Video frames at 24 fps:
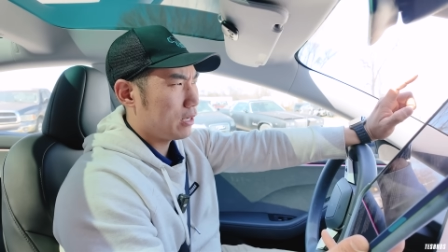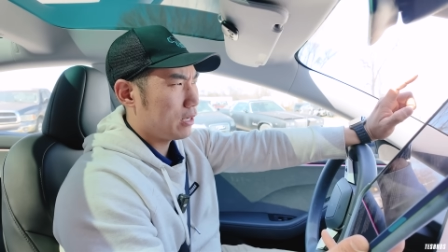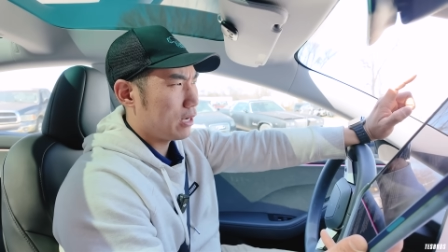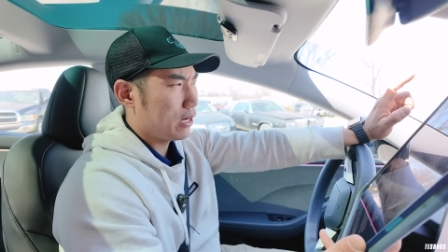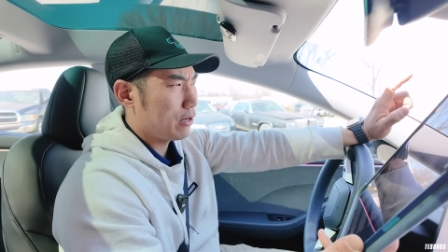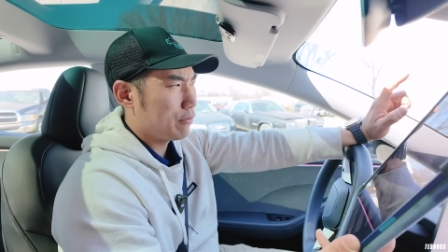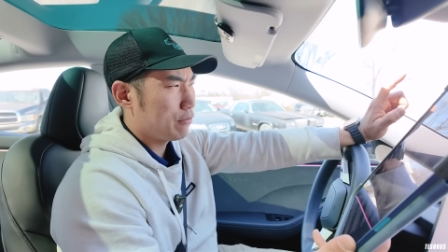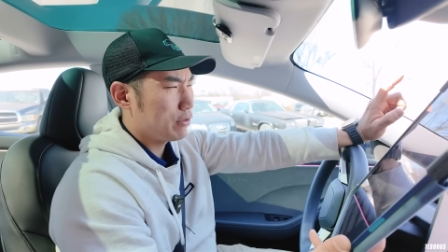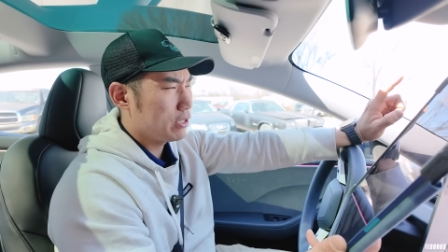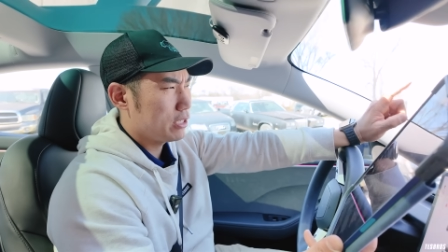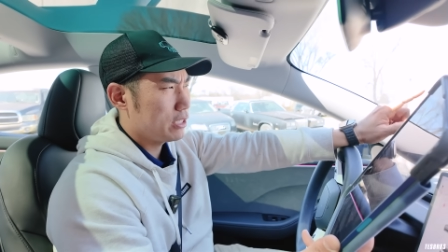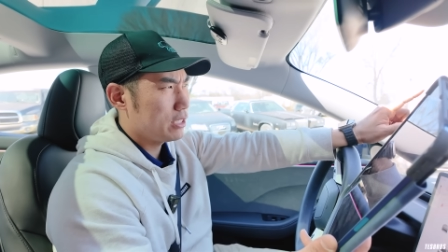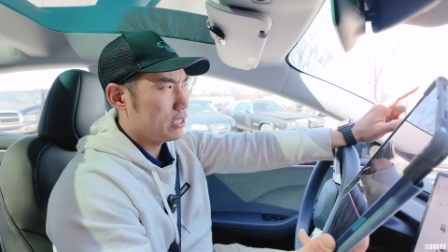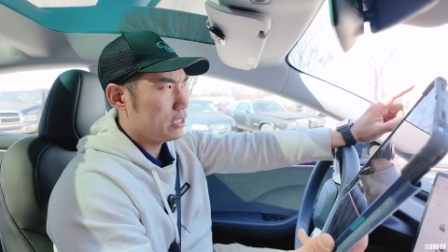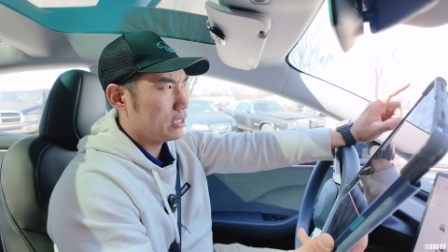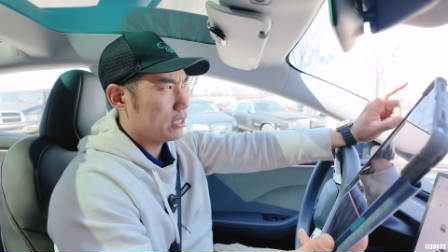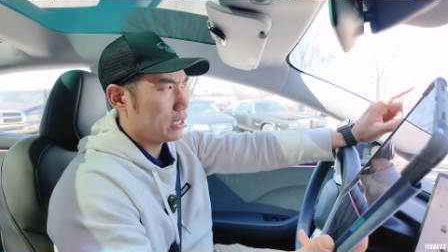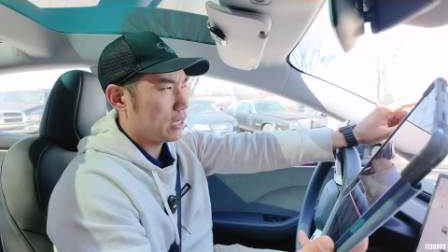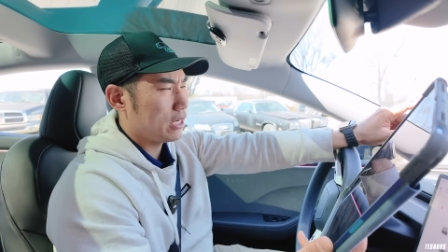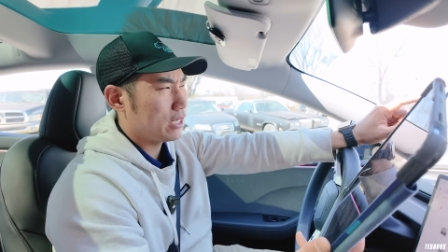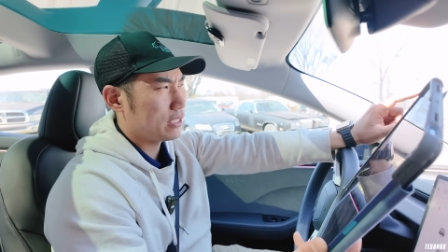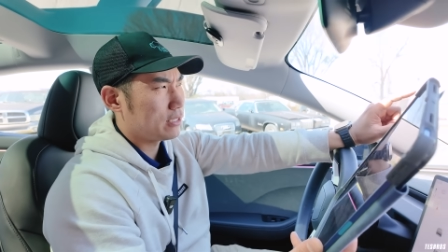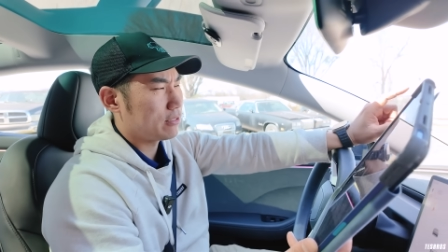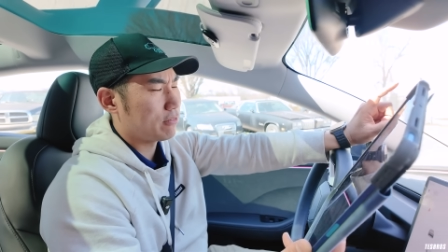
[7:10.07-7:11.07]
I really
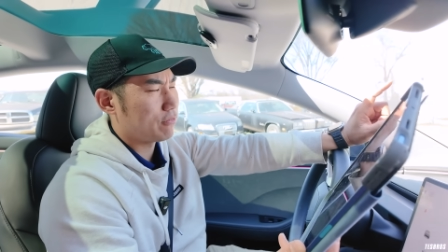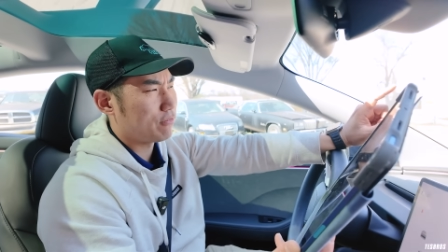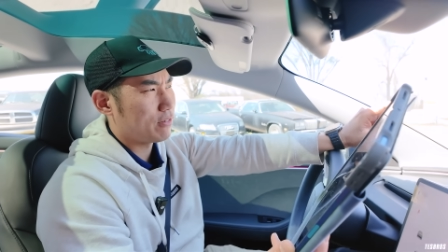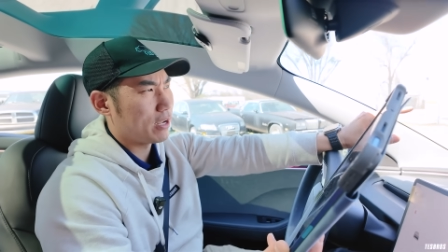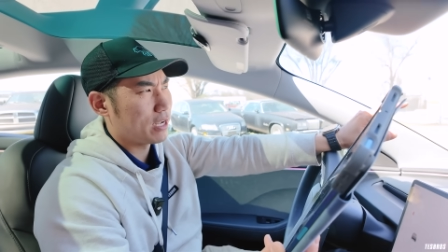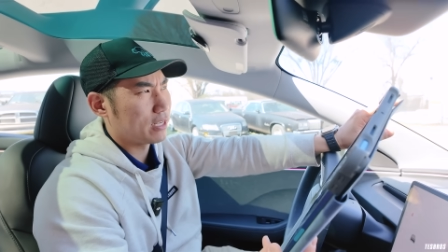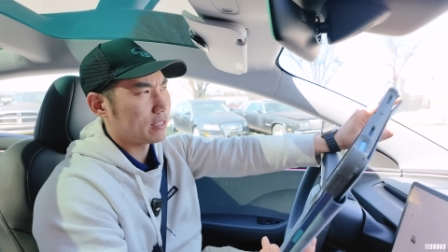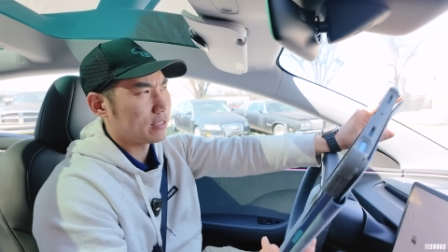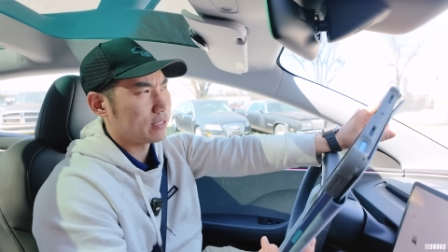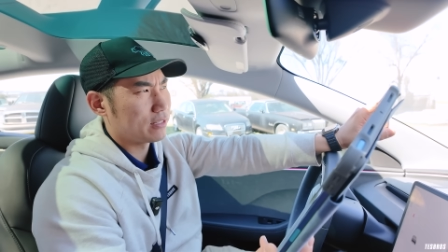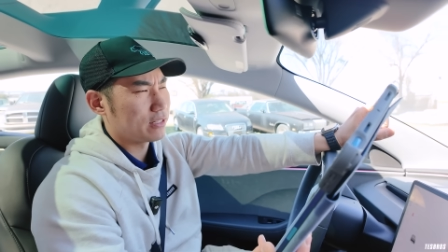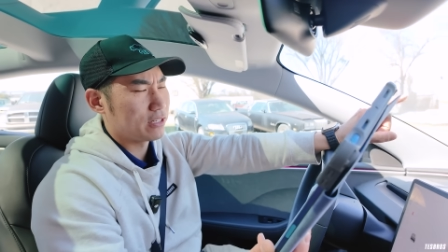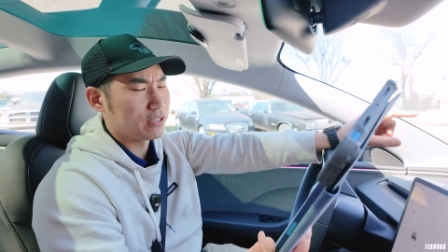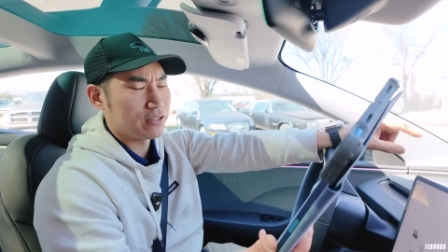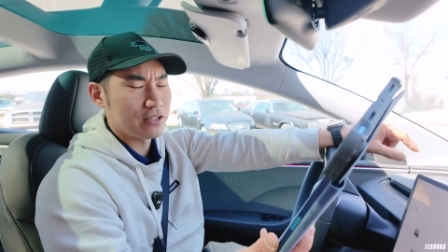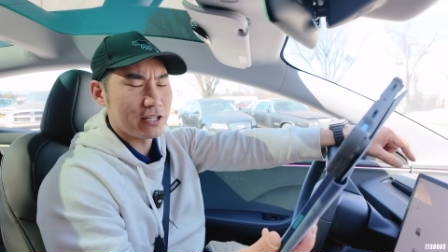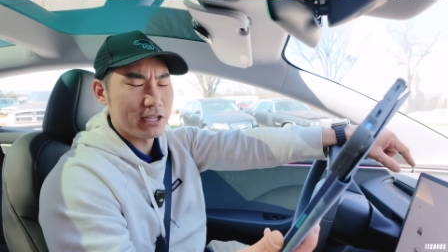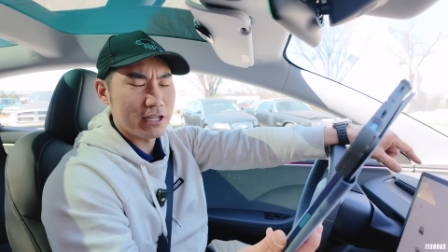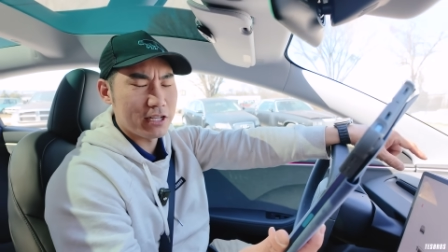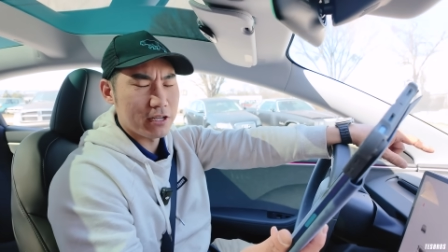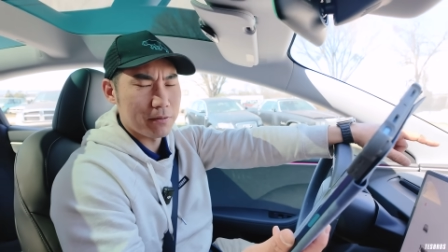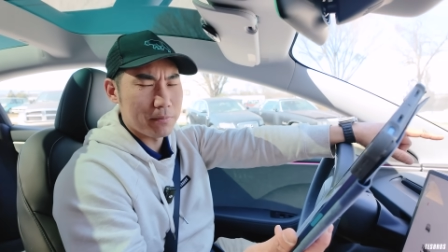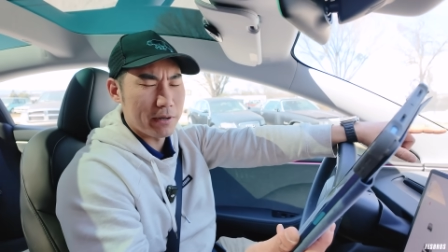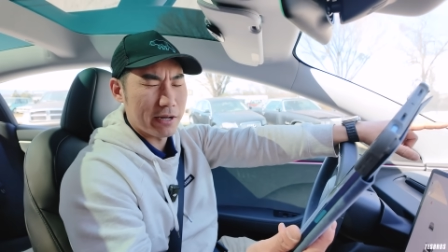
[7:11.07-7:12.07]
like the fact that they're
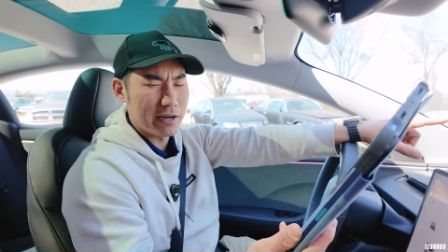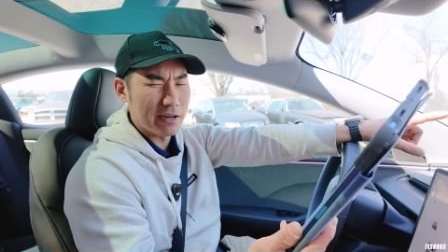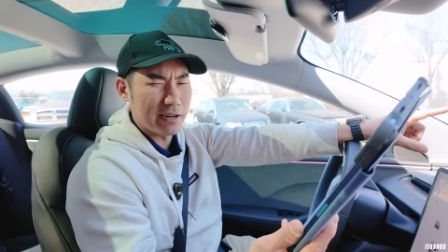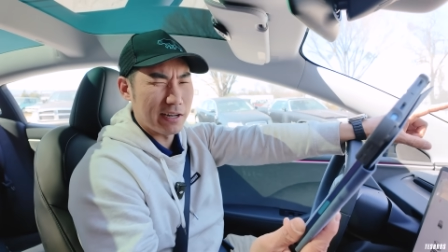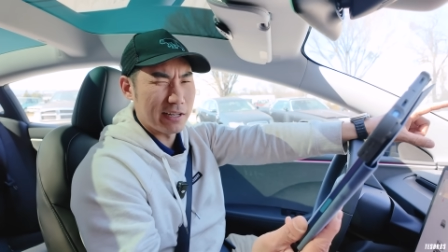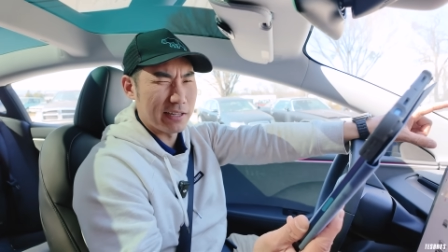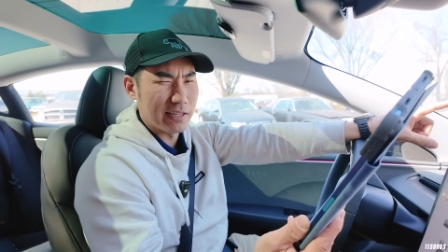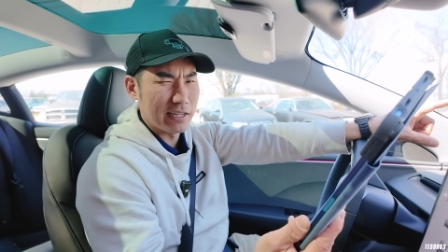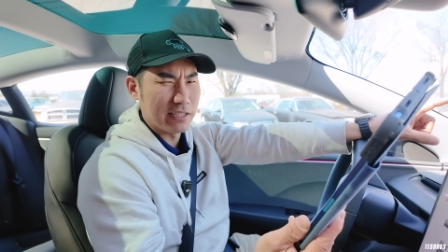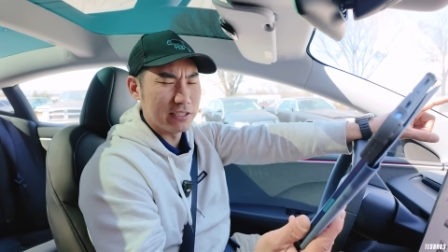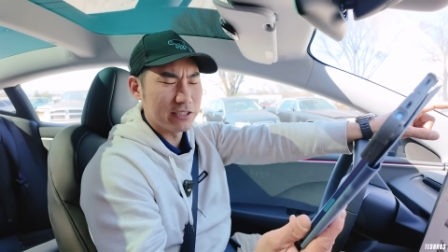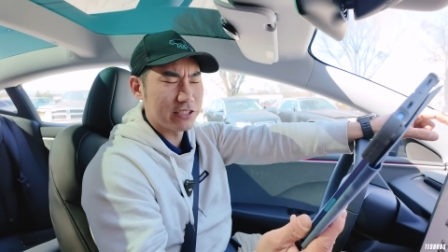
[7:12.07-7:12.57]
thinking about it like that.